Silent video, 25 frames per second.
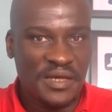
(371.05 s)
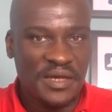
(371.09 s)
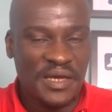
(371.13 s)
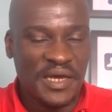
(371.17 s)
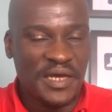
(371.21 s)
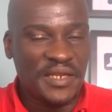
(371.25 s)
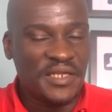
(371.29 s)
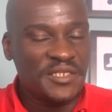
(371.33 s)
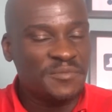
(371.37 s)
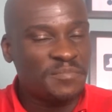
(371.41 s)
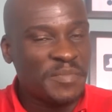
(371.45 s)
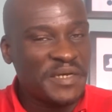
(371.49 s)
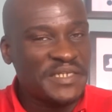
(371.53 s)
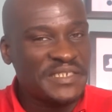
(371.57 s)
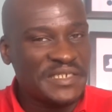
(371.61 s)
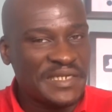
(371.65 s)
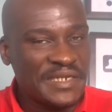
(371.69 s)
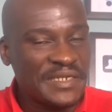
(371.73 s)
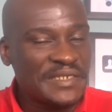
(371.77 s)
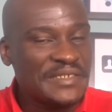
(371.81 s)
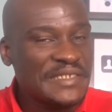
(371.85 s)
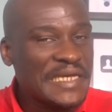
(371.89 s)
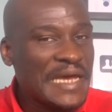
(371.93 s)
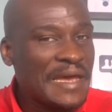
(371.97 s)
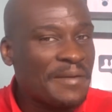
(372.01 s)
And it's
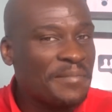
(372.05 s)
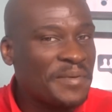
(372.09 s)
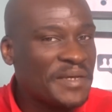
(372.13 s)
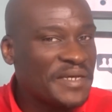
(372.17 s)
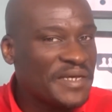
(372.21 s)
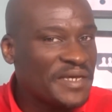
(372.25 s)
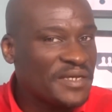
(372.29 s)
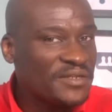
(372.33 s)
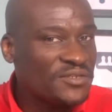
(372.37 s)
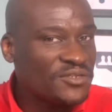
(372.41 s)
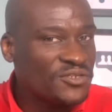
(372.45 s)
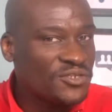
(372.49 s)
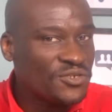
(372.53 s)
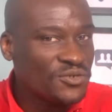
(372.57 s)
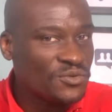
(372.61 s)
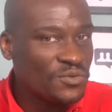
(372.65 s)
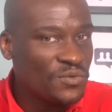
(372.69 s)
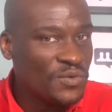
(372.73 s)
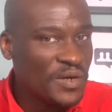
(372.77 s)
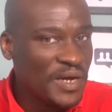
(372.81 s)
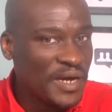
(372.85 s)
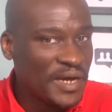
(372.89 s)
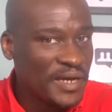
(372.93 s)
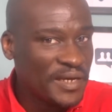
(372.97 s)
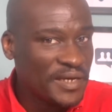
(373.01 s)
basically tapping
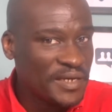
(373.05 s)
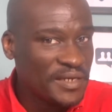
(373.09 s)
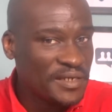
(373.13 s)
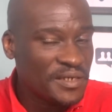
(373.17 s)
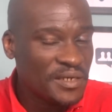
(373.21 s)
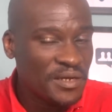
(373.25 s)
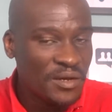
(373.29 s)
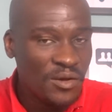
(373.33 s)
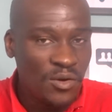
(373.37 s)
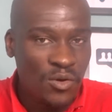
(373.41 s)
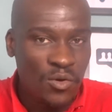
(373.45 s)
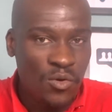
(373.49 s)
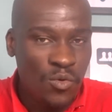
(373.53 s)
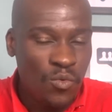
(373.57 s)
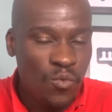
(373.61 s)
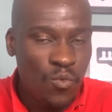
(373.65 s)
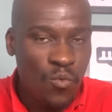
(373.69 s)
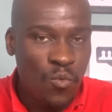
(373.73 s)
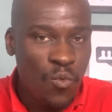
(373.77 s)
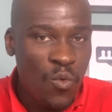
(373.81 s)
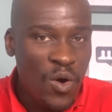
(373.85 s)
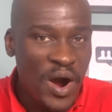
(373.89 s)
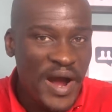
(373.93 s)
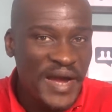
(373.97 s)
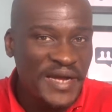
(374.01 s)
into a
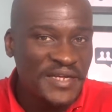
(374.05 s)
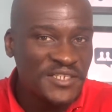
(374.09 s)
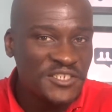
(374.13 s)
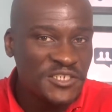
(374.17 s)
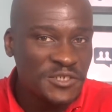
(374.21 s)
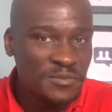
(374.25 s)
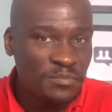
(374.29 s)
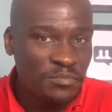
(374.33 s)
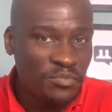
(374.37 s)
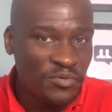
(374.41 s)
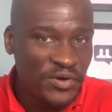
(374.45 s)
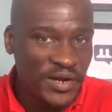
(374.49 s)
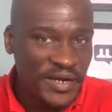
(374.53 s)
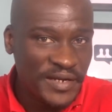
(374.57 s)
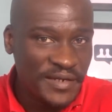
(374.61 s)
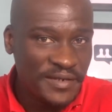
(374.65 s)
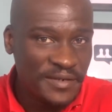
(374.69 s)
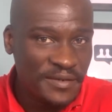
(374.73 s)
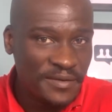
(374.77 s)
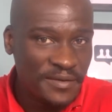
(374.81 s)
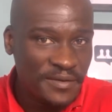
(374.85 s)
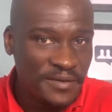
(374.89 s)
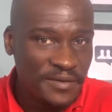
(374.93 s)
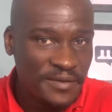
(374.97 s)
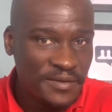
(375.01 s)
widespread
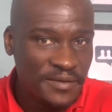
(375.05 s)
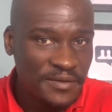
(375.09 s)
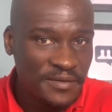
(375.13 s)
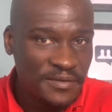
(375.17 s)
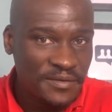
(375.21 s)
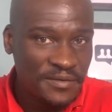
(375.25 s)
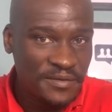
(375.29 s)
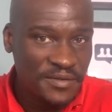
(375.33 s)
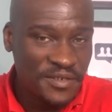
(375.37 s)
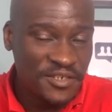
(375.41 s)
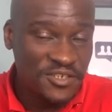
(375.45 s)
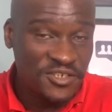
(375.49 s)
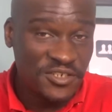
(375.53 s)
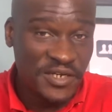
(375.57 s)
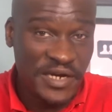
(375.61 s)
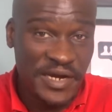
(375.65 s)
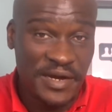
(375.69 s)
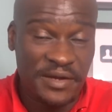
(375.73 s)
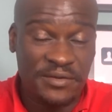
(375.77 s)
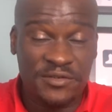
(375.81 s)
desire.